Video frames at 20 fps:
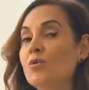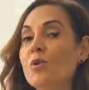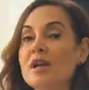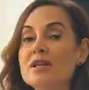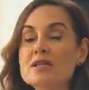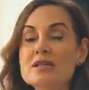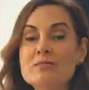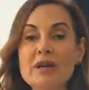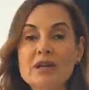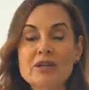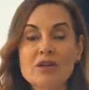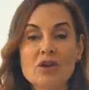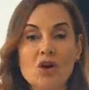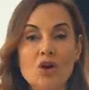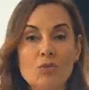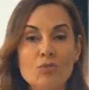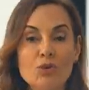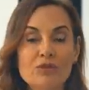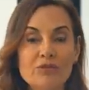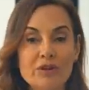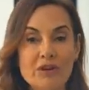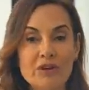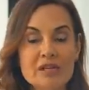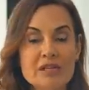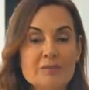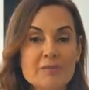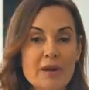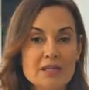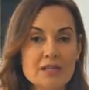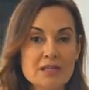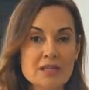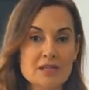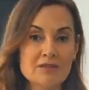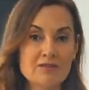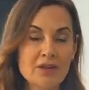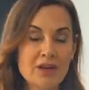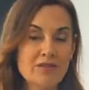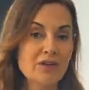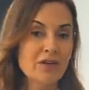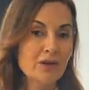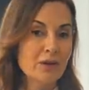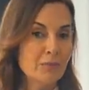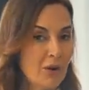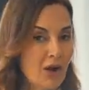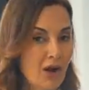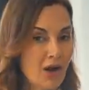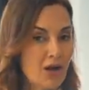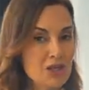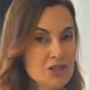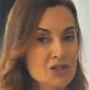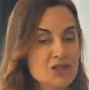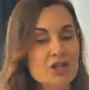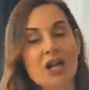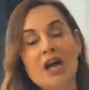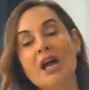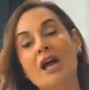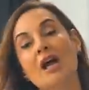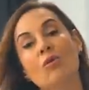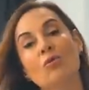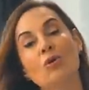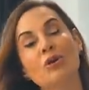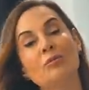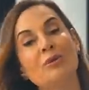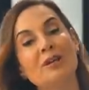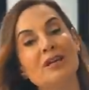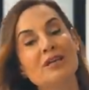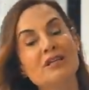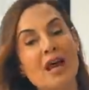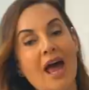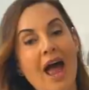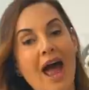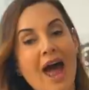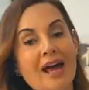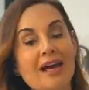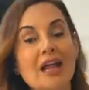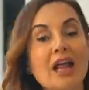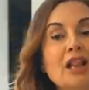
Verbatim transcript: way to make your home look very expensive and very posh would be to add